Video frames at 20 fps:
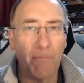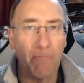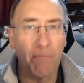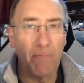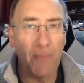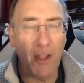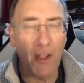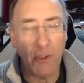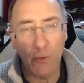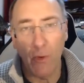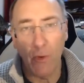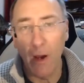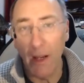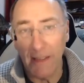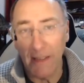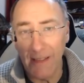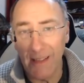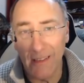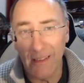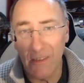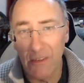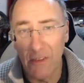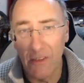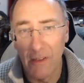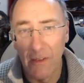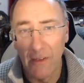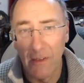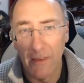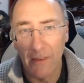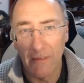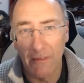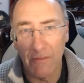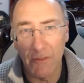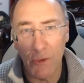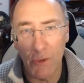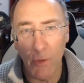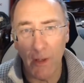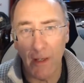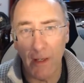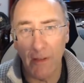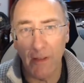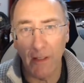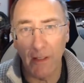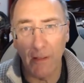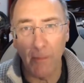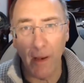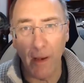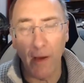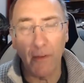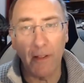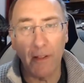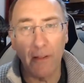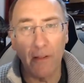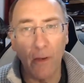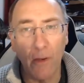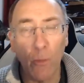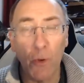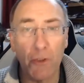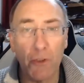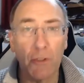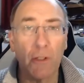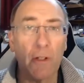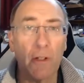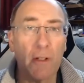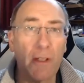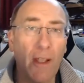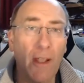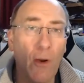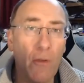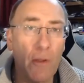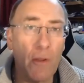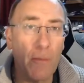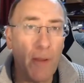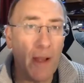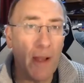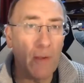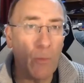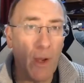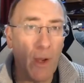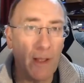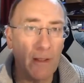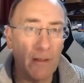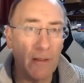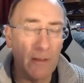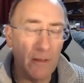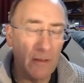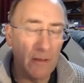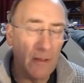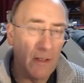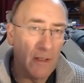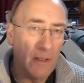That's why I didn't do anything about it, and I wasn't going to get on the bandwagon